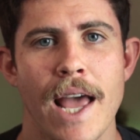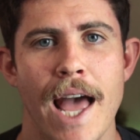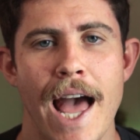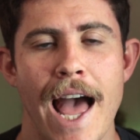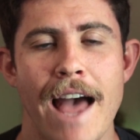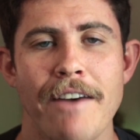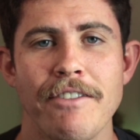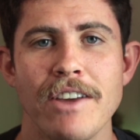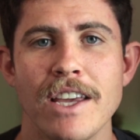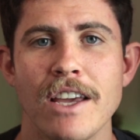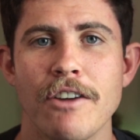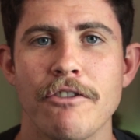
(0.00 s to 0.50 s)

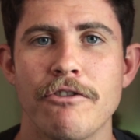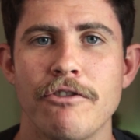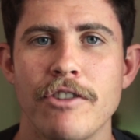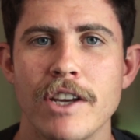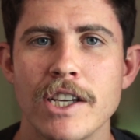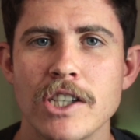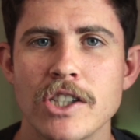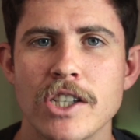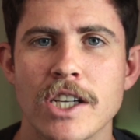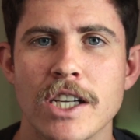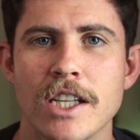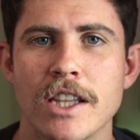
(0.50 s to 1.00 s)
having a
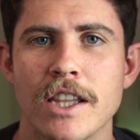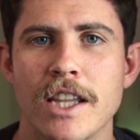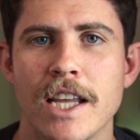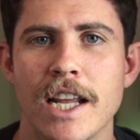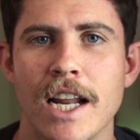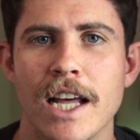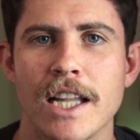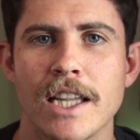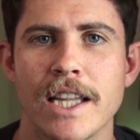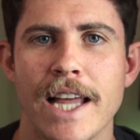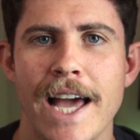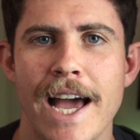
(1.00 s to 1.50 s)
vision
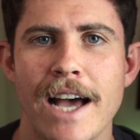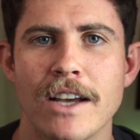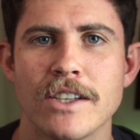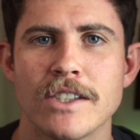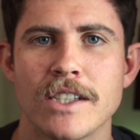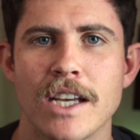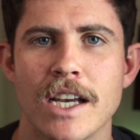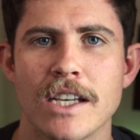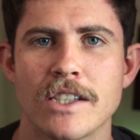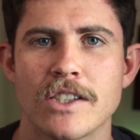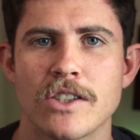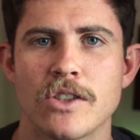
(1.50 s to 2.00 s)
that
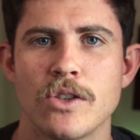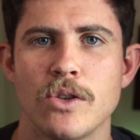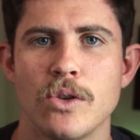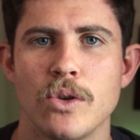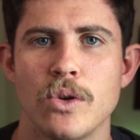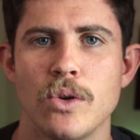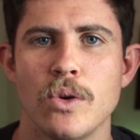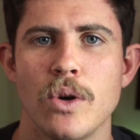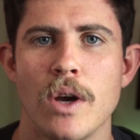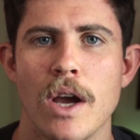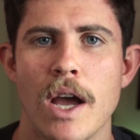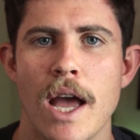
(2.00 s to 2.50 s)
allows us
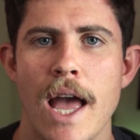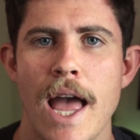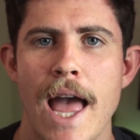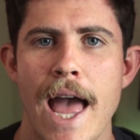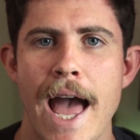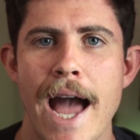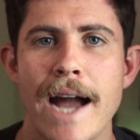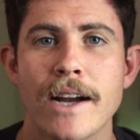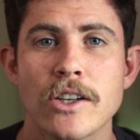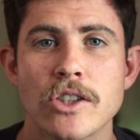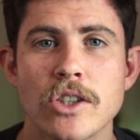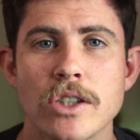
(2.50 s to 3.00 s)
to
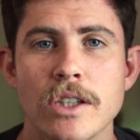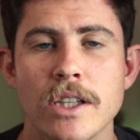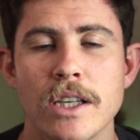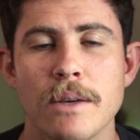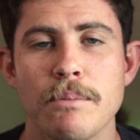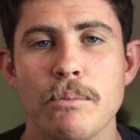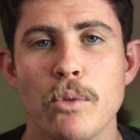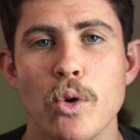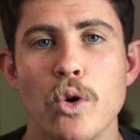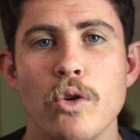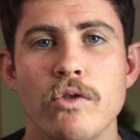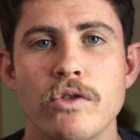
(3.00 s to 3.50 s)

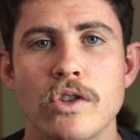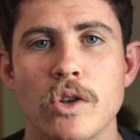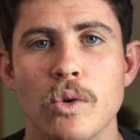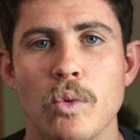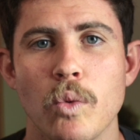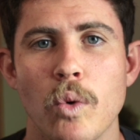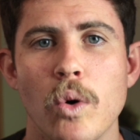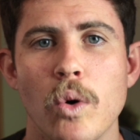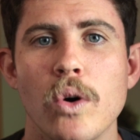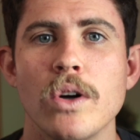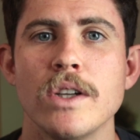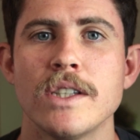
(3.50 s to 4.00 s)
actually move
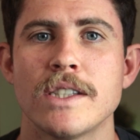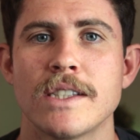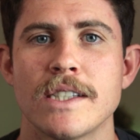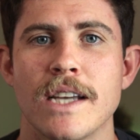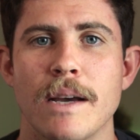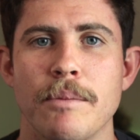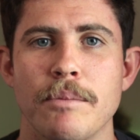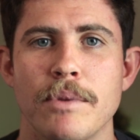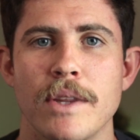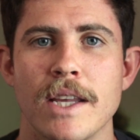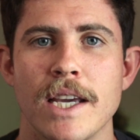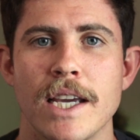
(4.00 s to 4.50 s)
towards
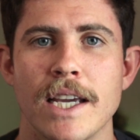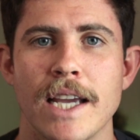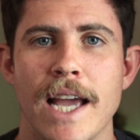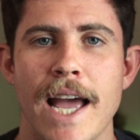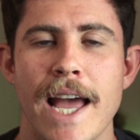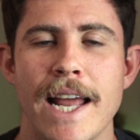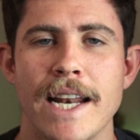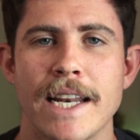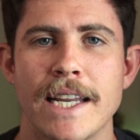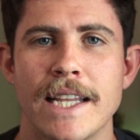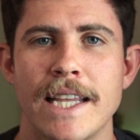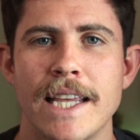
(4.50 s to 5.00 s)
something
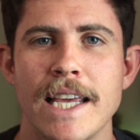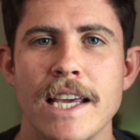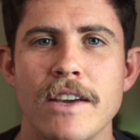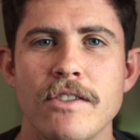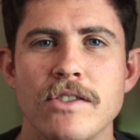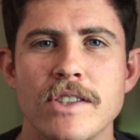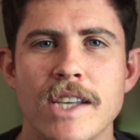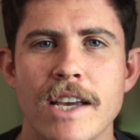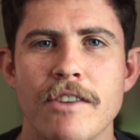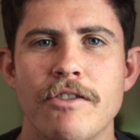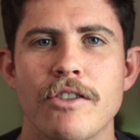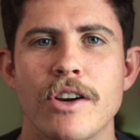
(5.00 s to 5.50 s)
and
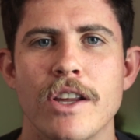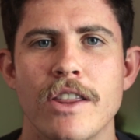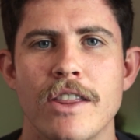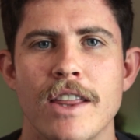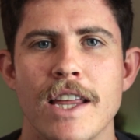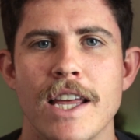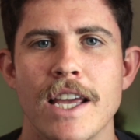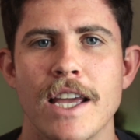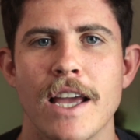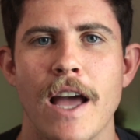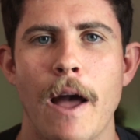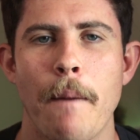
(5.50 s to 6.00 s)
gives
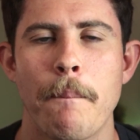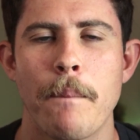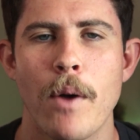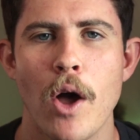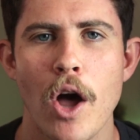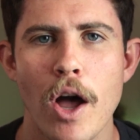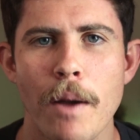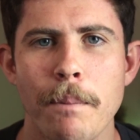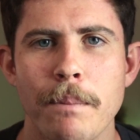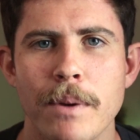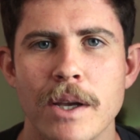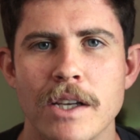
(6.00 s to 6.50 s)
everything a
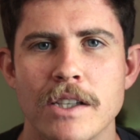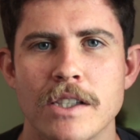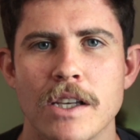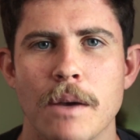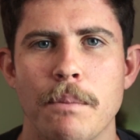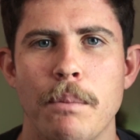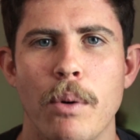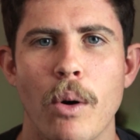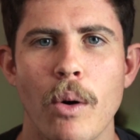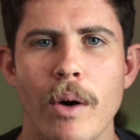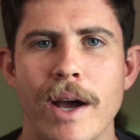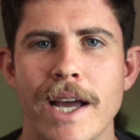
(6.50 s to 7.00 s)
purpose, a
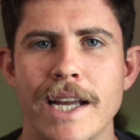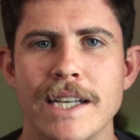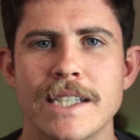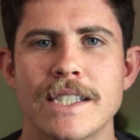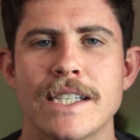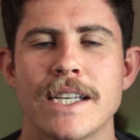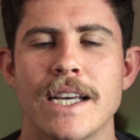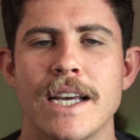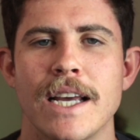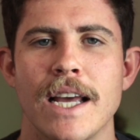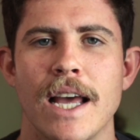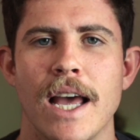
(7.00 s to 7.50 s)

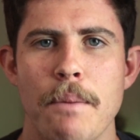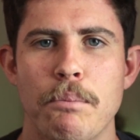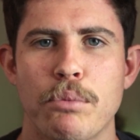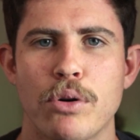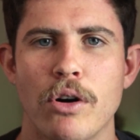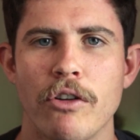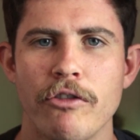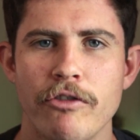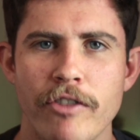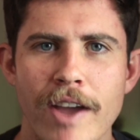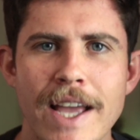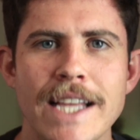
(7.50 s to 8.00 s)
point,
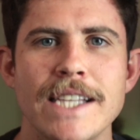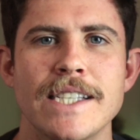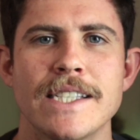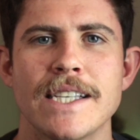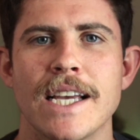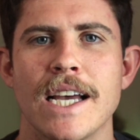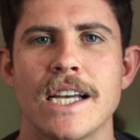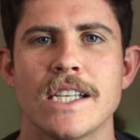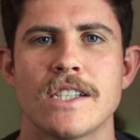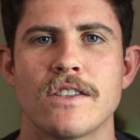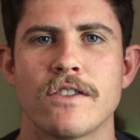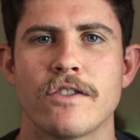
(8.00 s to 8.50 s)
prevents
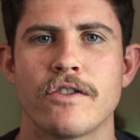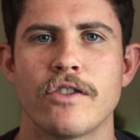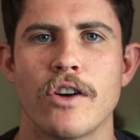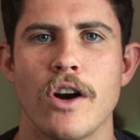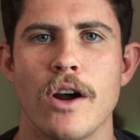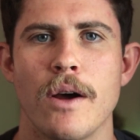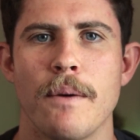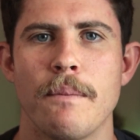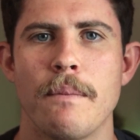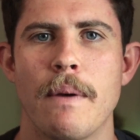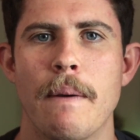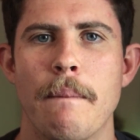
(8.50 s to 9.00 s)
us
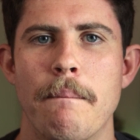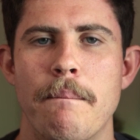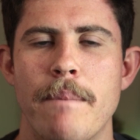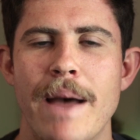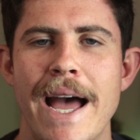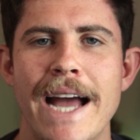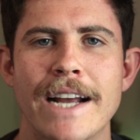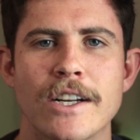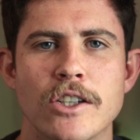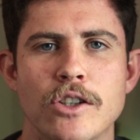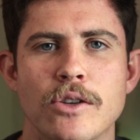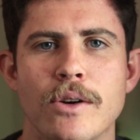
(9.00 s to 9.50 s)
from
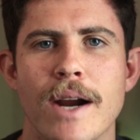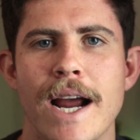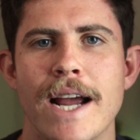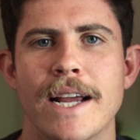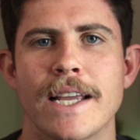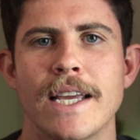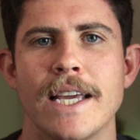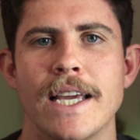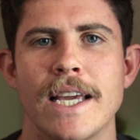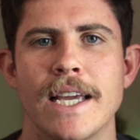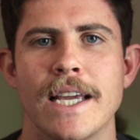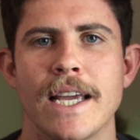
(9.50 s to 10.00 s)

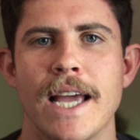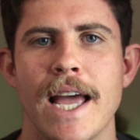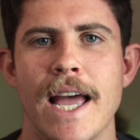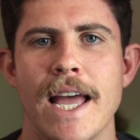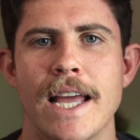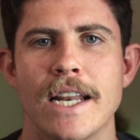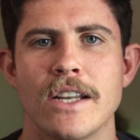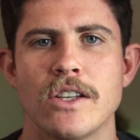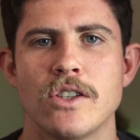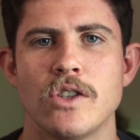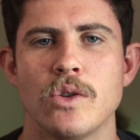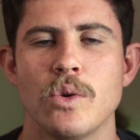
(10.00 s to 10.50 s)
backtracking
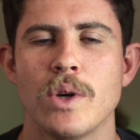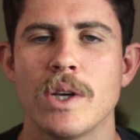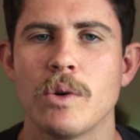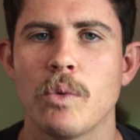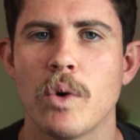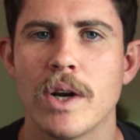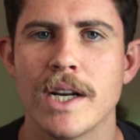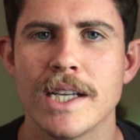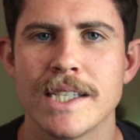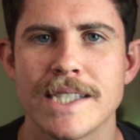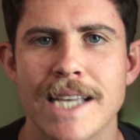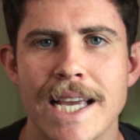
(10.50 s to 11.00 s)
and doing
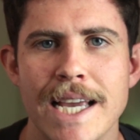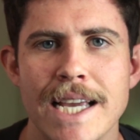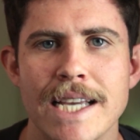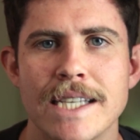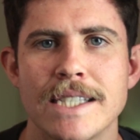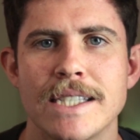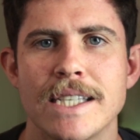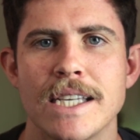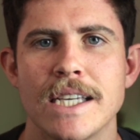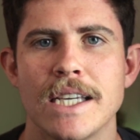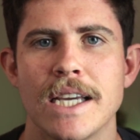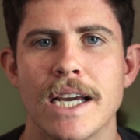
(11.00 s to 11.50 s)
what is
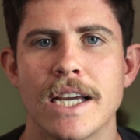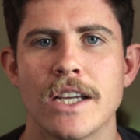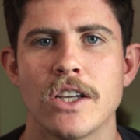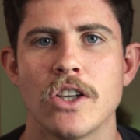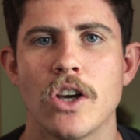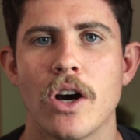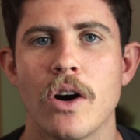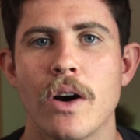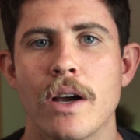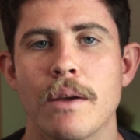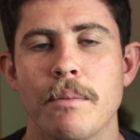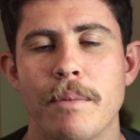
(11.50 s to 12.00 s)
easy and
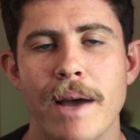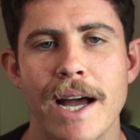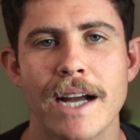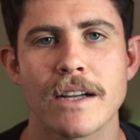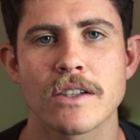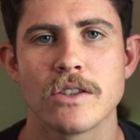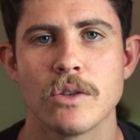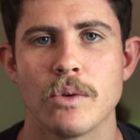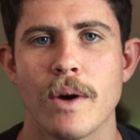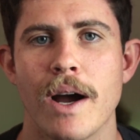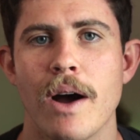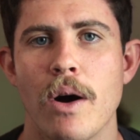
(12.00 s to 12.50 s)
going back
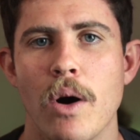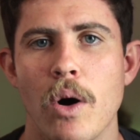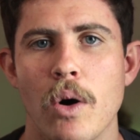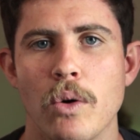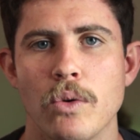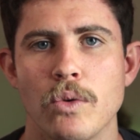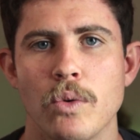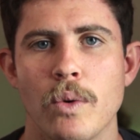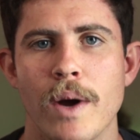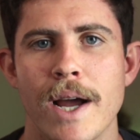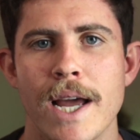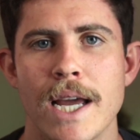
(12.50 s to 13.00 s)
to our
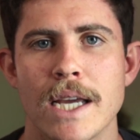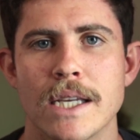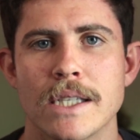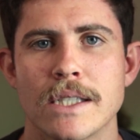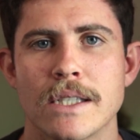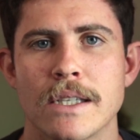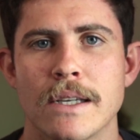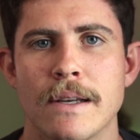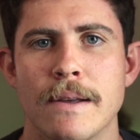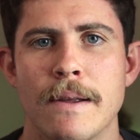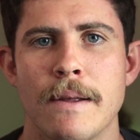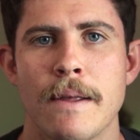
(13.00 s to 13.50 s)
old ways,